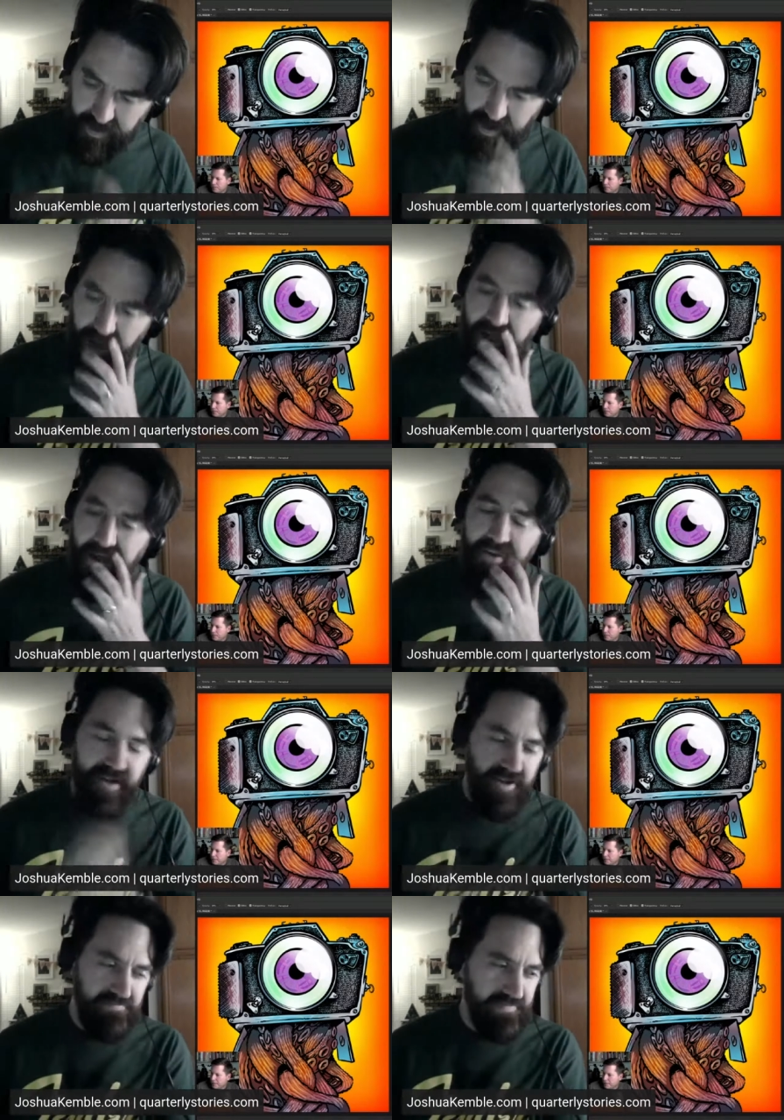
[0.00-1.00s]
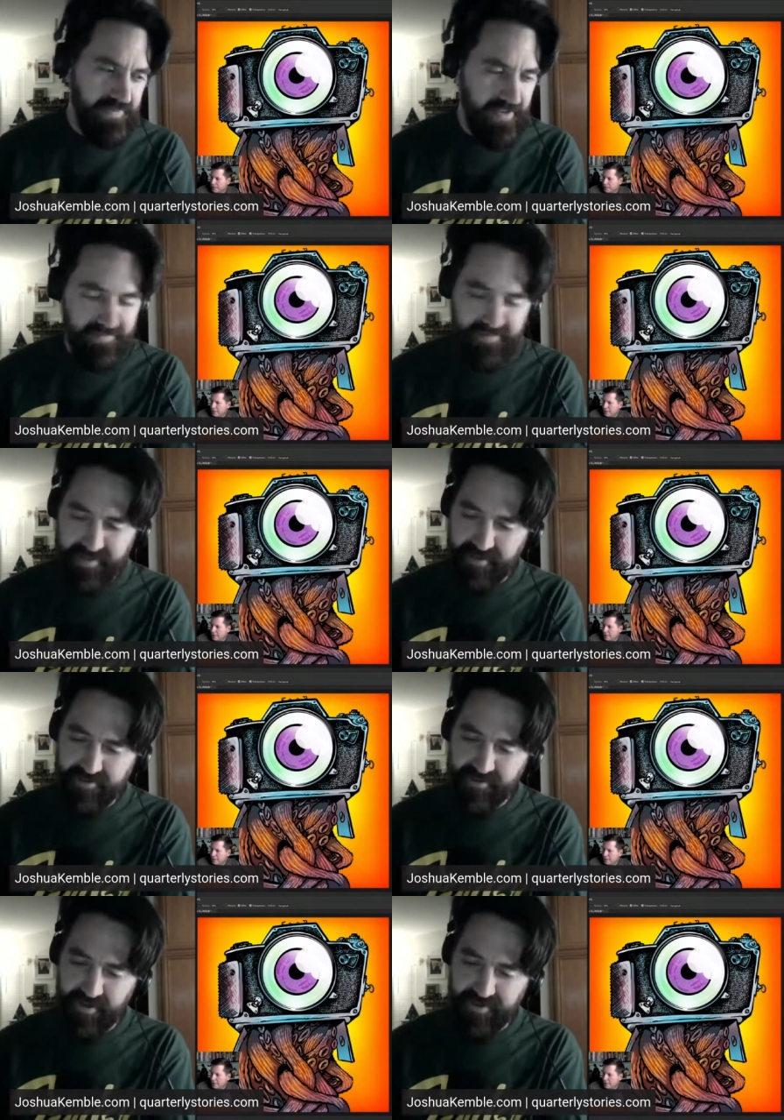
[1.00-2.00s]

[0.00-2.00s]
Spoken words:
Oh yeah, yep, that was one.